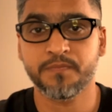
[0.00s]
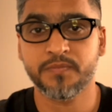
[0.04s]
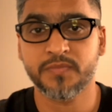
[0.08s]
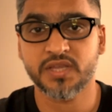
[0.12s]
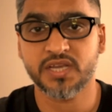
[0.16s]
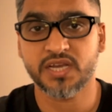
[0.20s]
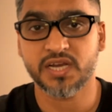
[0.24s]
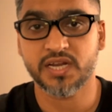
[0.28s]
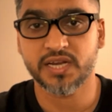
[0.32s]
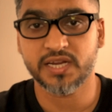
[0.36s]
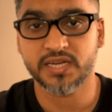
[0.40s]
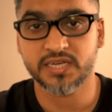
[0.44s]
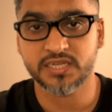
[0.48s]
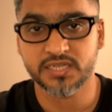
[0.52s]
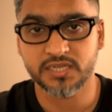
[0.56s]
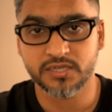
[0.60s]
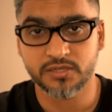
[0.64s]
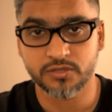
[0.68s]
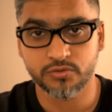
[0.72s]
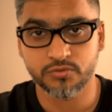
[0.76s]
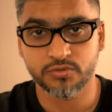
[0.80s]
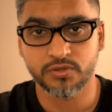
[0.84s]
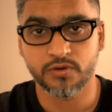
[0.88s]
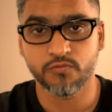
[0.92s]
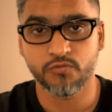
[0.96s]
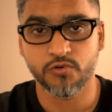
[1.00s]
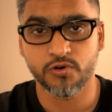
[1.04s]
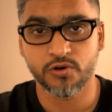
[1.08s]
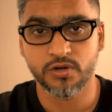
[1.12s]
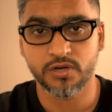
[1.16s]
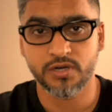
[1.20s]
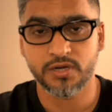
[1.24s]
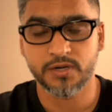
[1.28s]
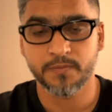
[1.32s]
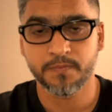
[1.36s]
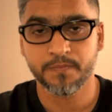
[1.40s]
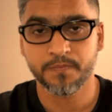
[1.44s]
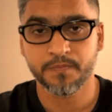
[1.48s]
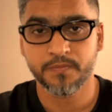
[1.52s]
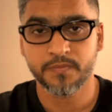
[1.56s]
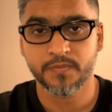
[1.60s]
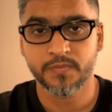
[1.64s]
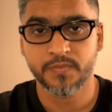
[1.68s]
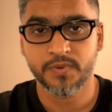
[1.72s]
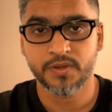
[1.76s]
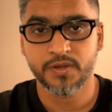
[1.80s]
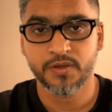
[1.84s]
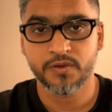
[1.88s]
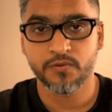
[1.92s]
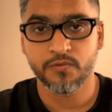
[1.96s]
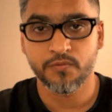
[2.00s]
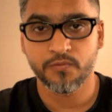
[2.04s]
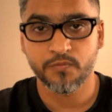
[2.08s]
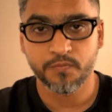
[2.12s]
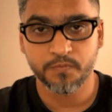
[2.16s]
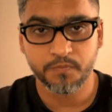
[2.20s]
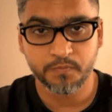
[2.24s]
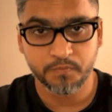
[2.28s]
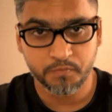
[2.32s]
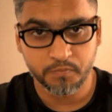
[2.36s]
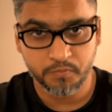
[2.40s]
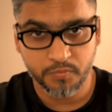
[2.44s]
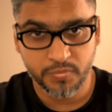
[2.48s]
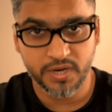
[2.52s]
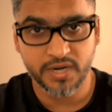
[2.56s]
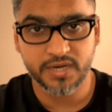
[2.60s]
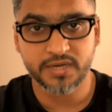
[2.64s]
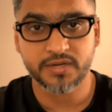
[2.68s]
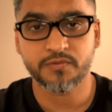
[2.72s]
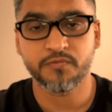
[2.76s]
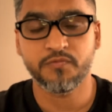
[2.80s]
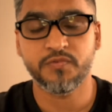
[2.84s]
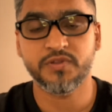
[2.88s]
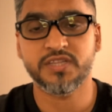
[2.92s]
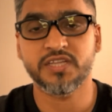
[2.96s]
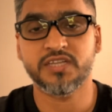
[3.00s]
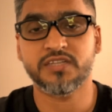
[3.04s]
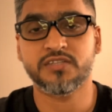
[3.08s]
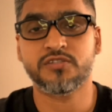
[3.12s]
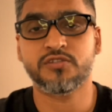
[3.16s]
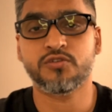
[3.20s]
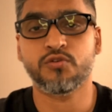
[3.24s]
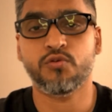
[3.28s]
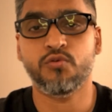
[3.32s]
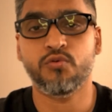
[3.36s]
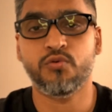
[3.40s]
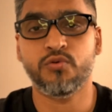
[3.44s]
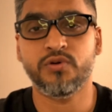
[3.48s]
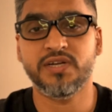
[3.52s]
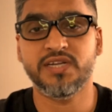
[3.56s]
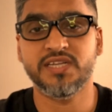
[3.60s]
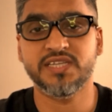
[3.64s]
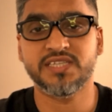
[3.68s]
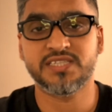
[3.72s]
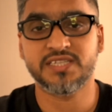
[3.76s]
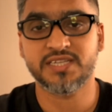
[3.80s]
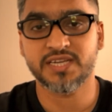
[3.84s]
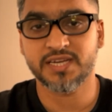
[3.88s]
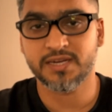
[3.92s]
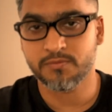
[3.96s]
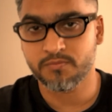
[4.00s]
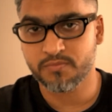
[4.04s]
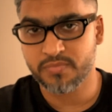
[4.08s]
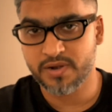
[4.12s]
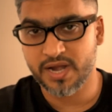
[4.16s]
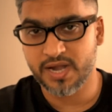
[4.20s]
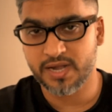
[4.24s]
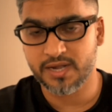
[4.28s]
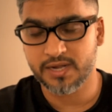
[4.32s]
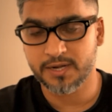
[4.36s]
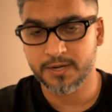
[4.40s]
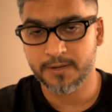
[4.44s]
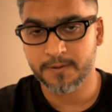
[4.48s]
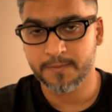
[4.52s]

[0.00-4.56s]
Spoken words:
connected to the world, but with its own distinct brand.